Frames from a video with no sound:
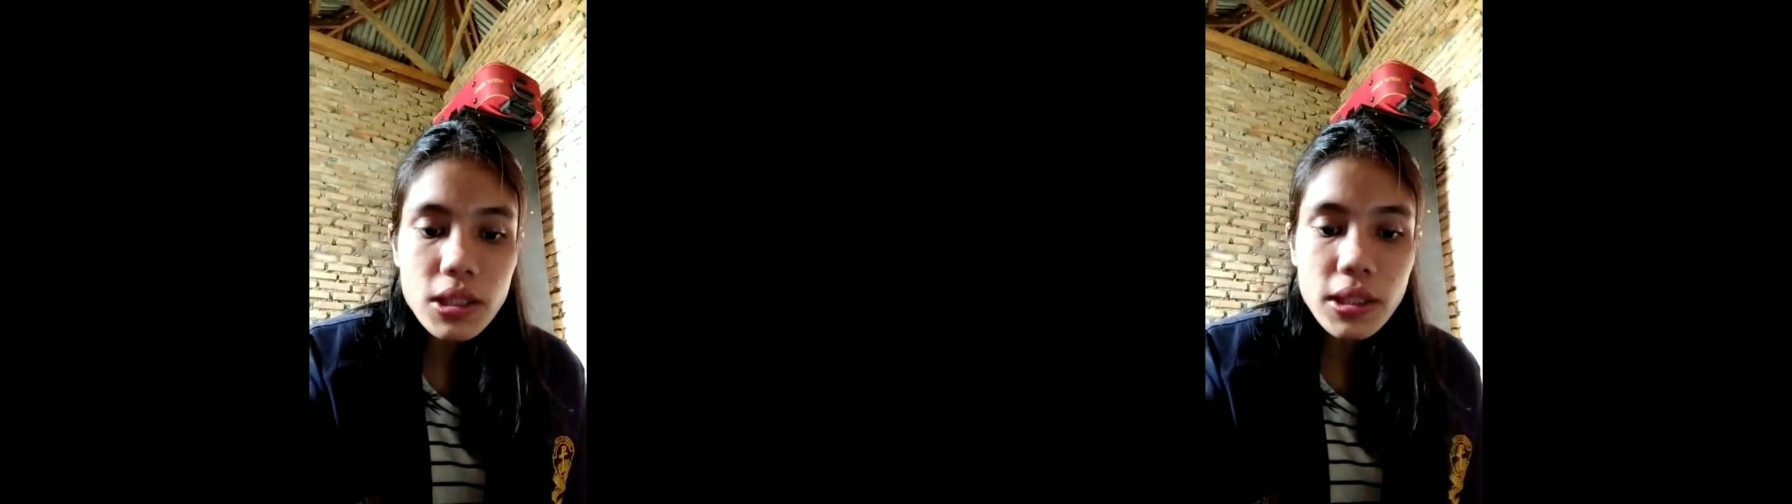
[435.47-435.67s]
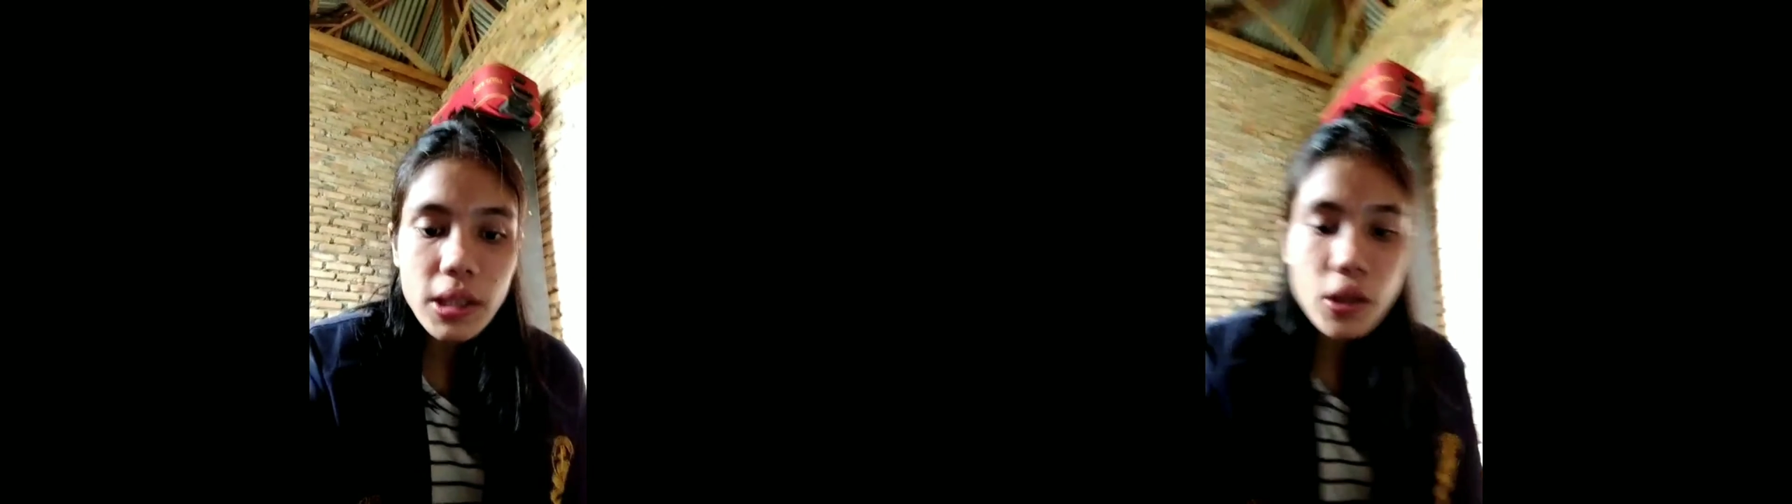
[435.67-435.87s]

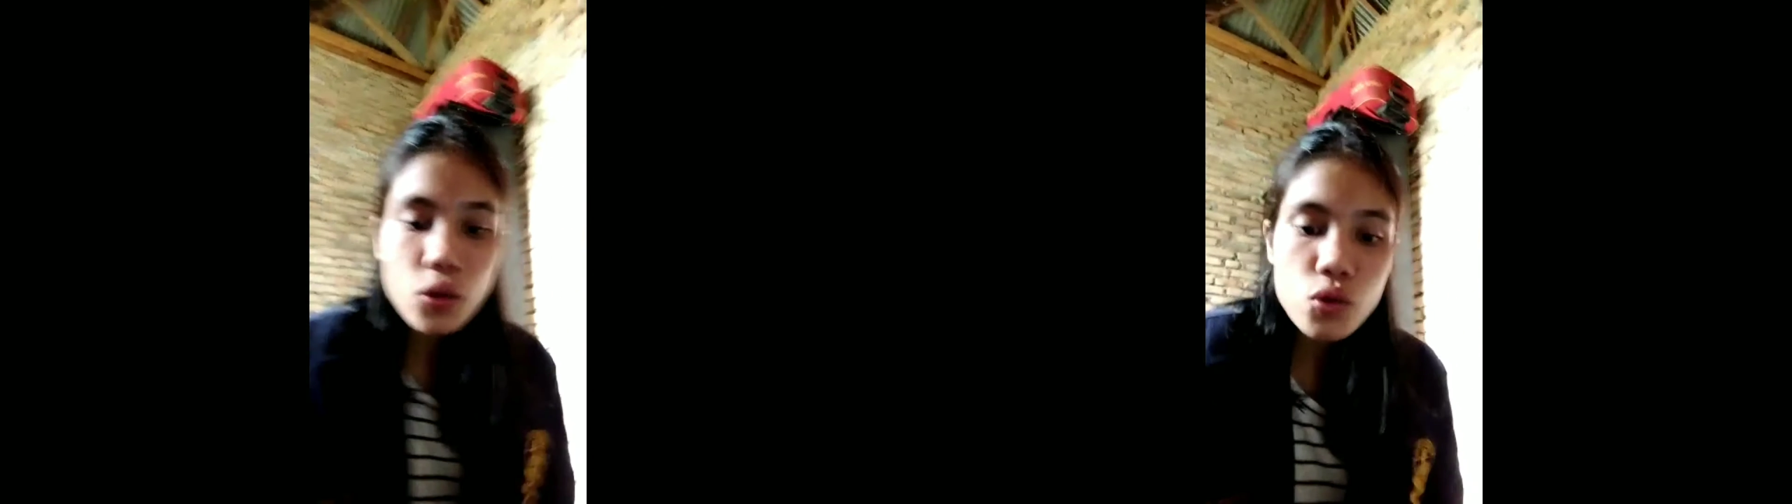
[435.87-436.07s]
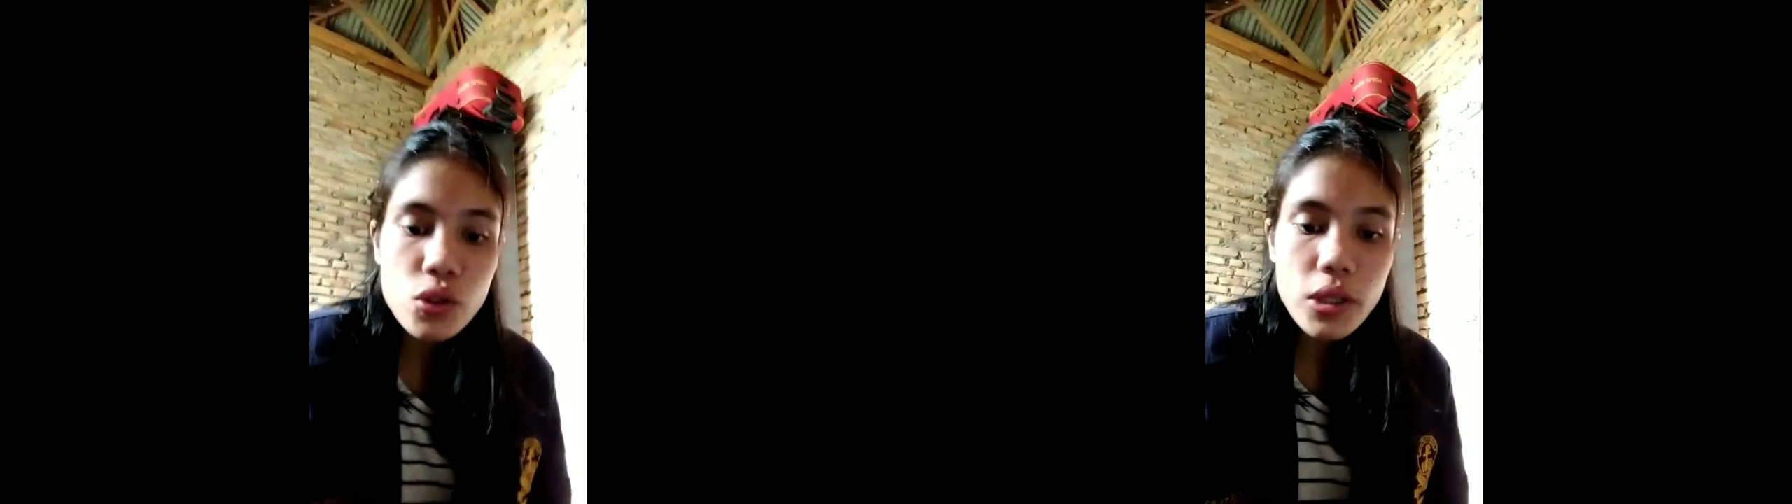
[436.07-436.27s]
can you
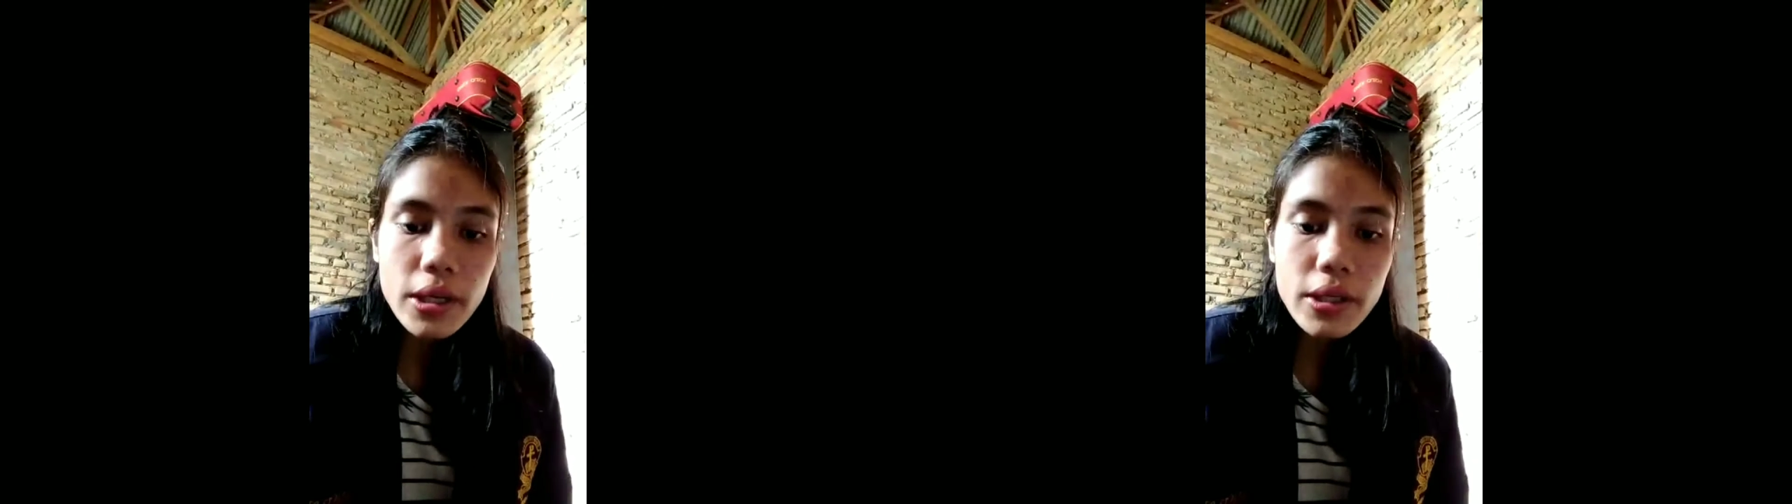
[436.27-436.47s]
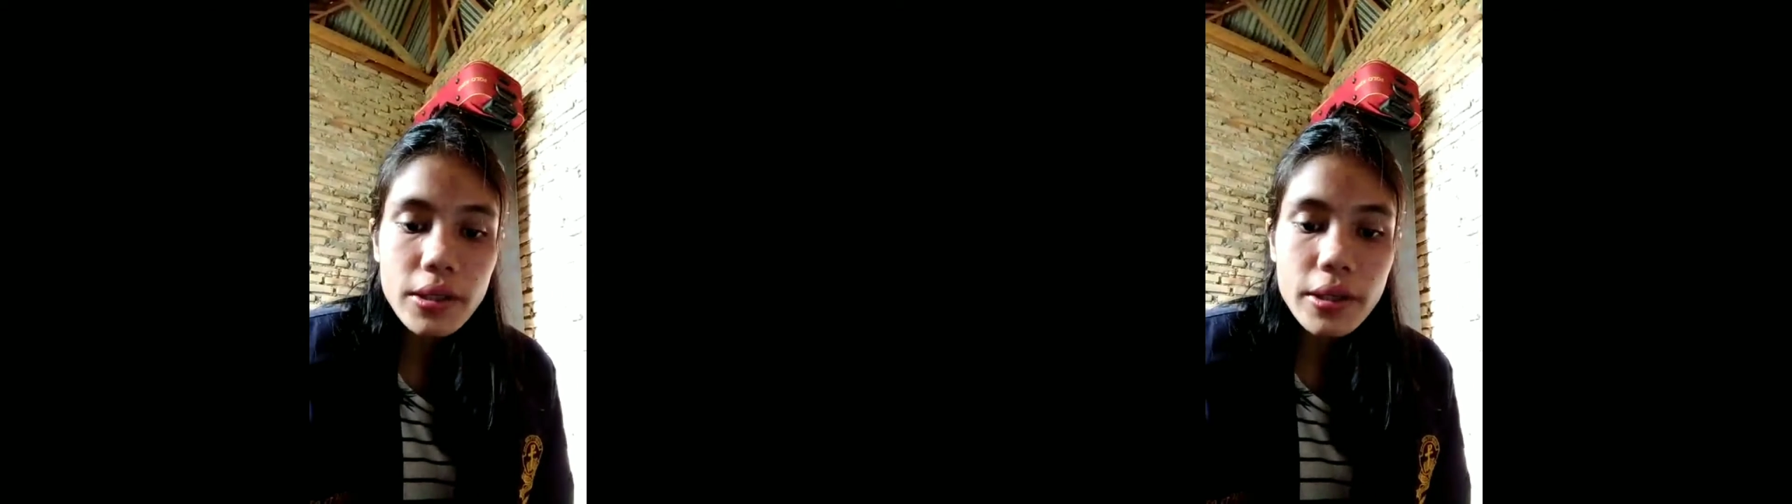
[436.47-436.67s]
say
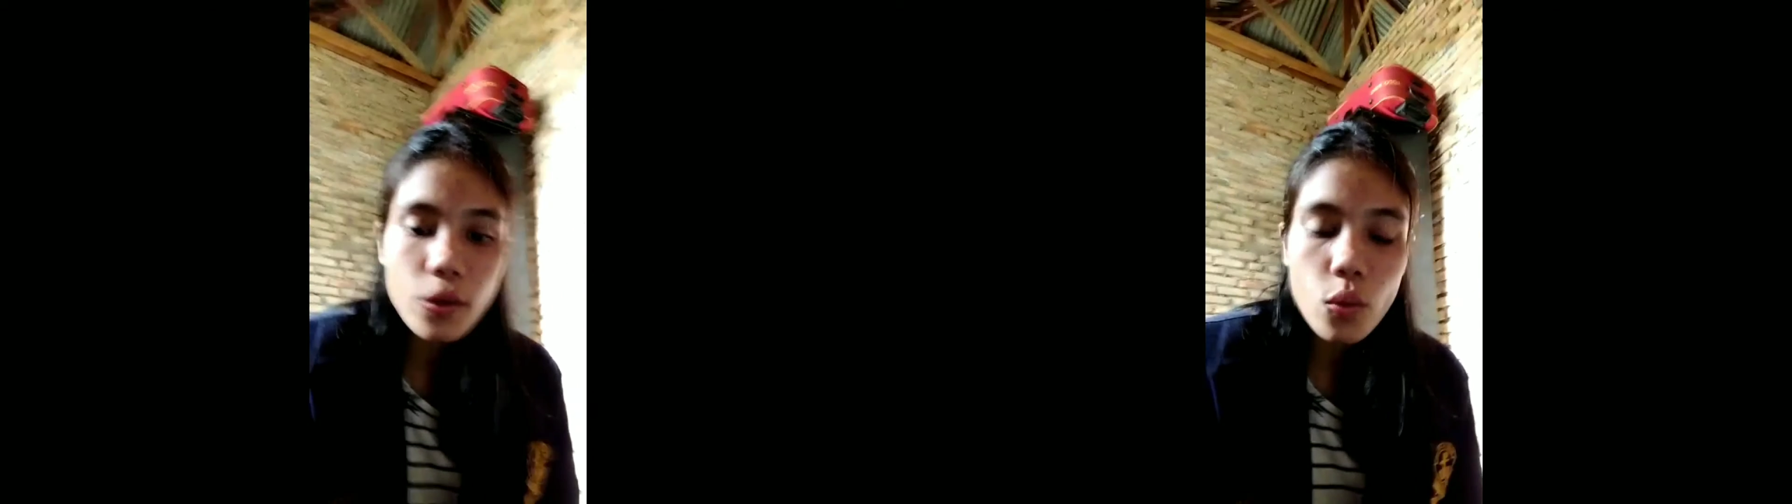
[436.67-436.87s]
that